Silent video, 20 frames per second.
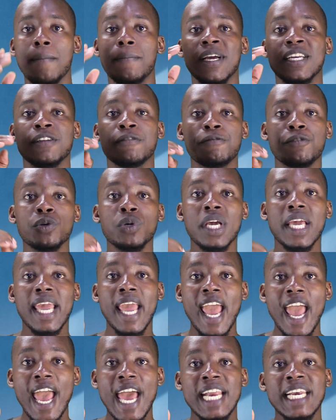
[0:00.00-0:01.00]
But if you
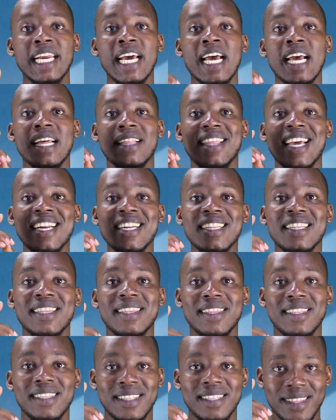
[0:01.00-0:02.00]
can, then
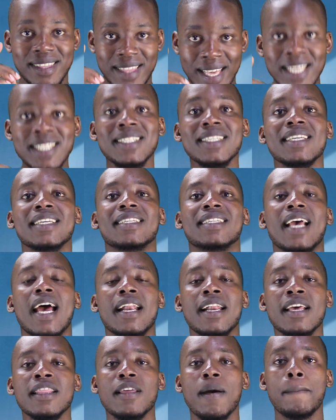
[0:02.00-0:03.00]
this is
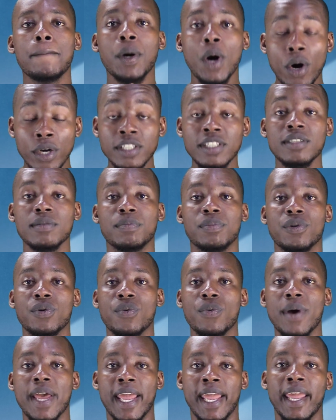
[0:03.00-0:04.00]
another possible
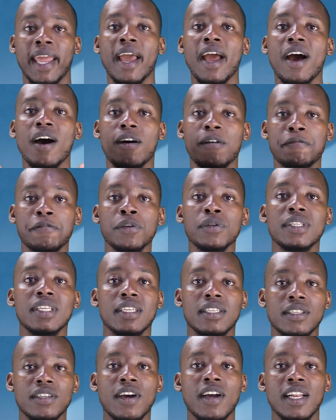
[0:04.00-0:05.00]
way of
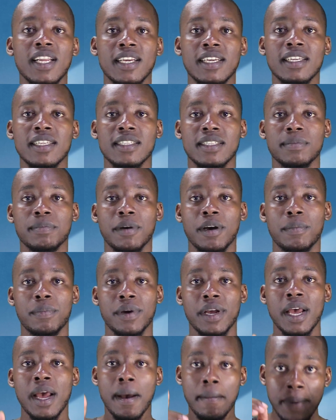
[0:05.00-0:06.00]
using Starlink in Zimbabwe.